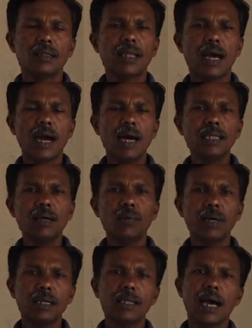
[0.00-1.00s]
The
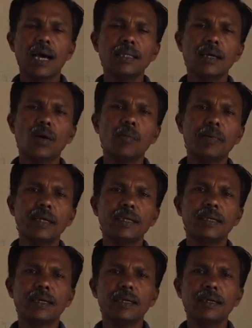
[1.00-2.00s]
other
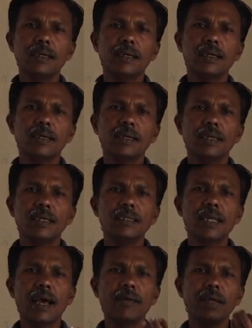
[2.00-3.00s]
competitor
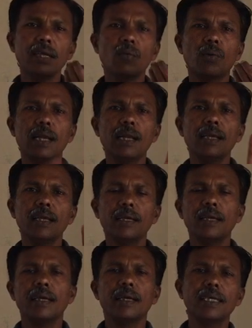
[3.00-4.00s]
is having
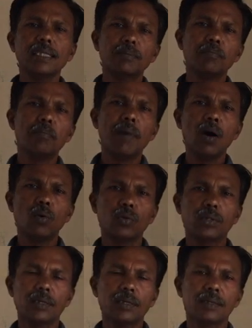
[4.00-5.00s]
only his mouth